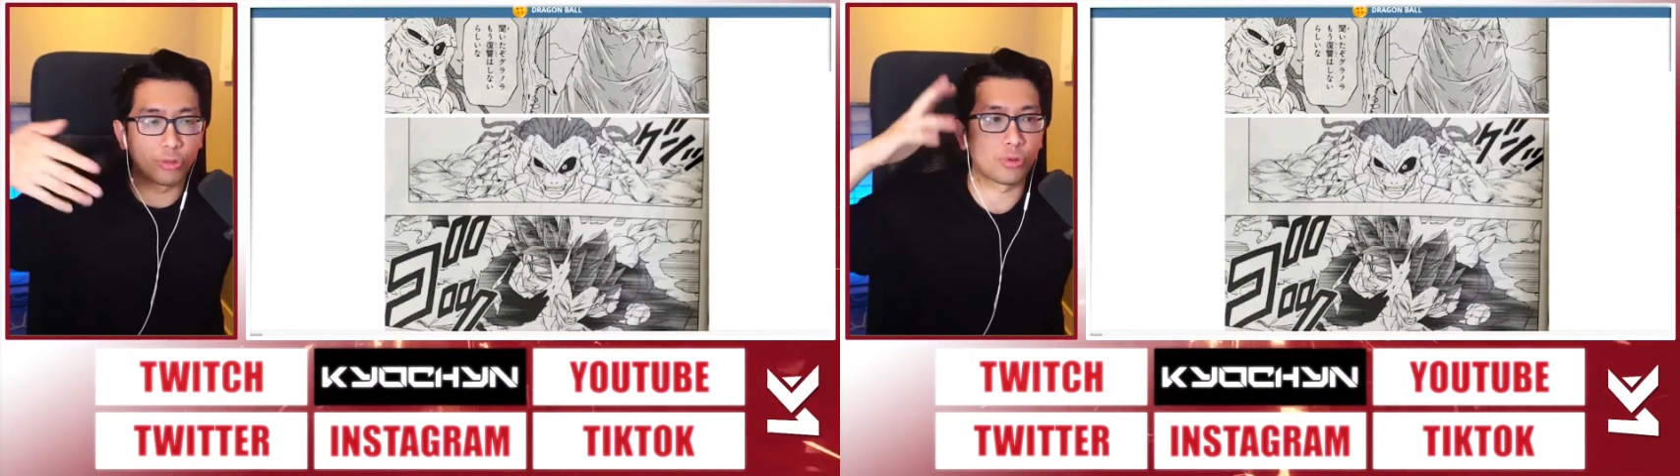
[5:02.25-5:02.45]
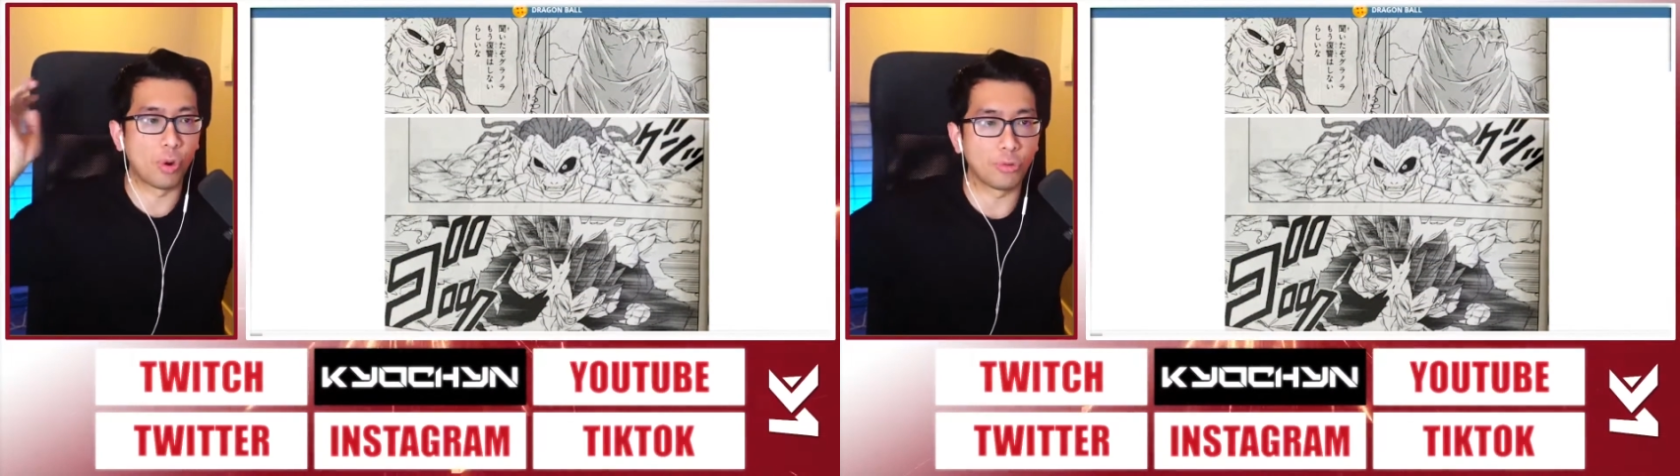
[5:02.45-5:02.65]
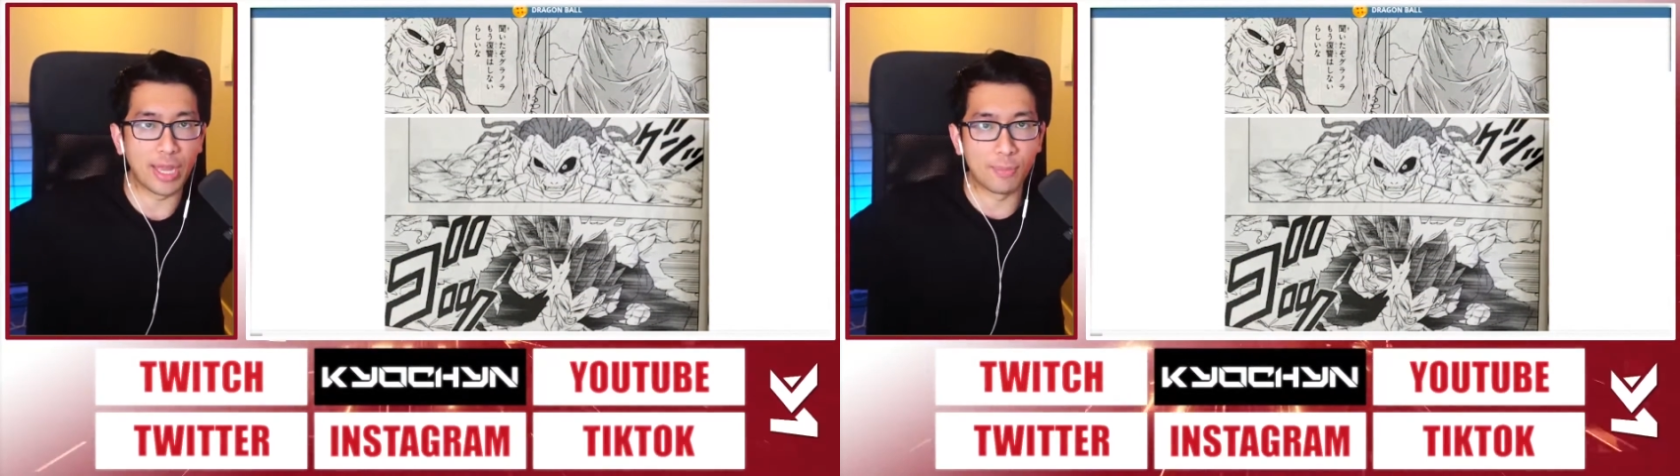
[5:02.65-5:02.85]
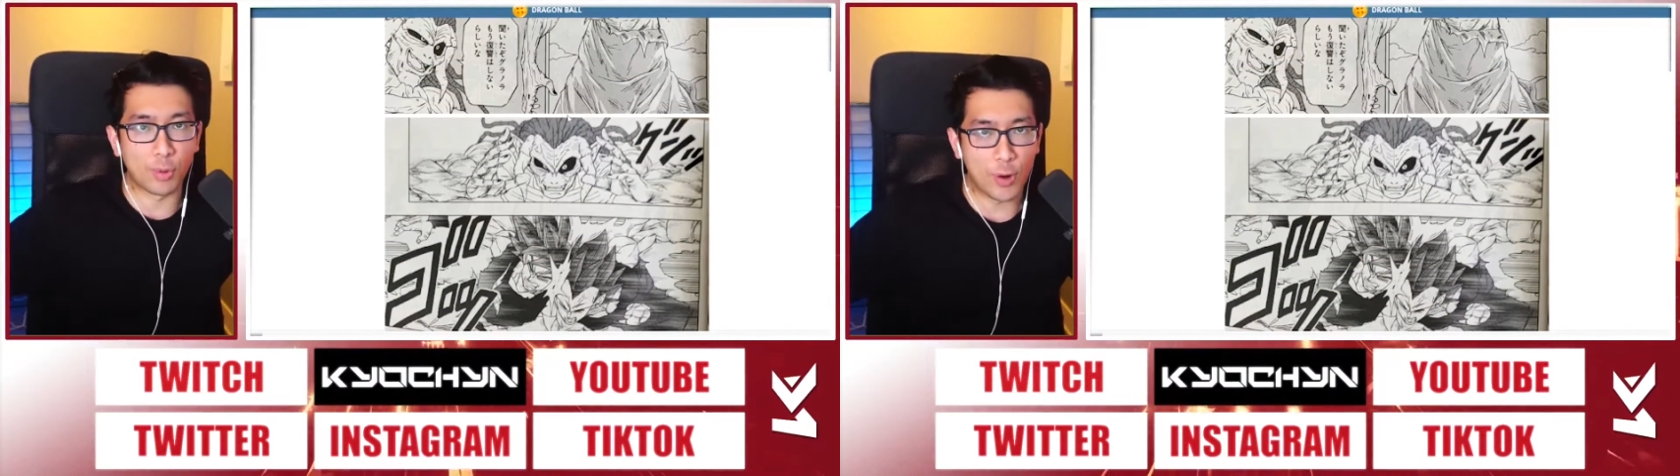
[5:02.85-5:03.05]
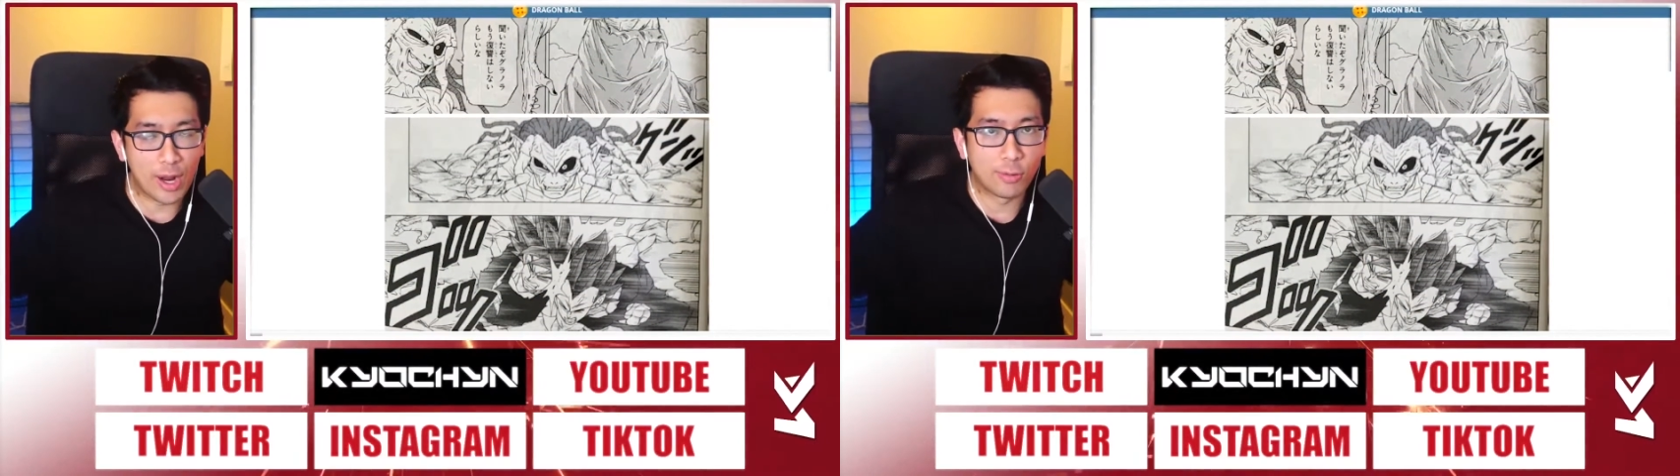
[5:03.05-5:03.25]
throw them
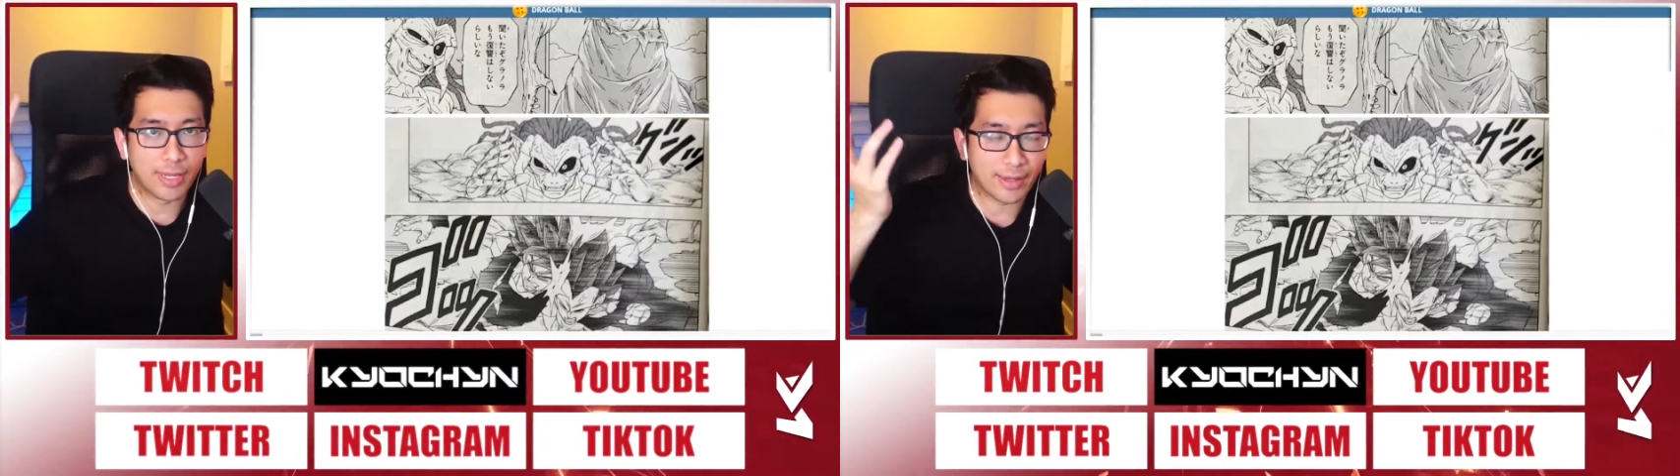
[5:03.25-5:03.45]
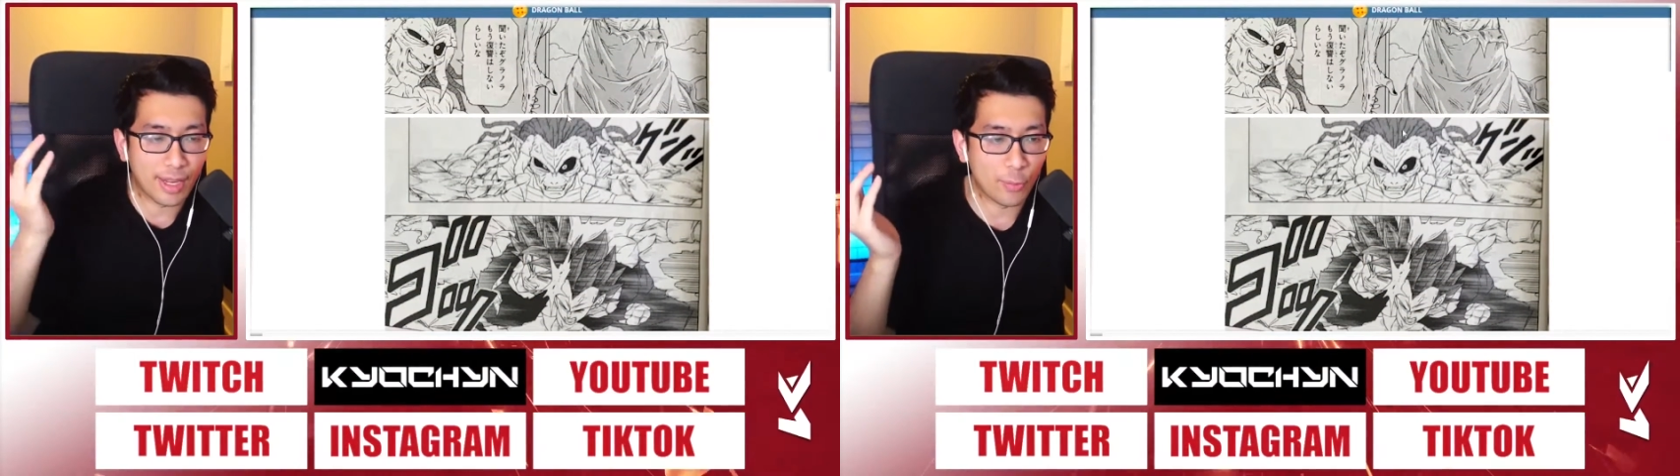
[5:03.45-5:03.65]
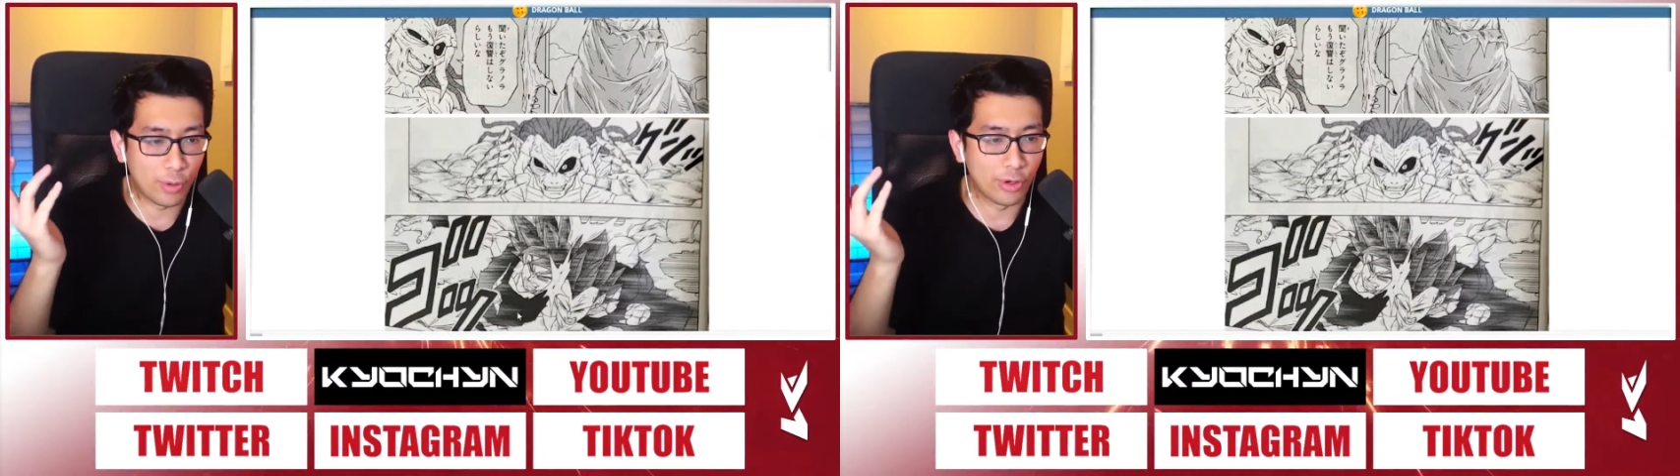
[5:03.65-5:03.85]
around like they were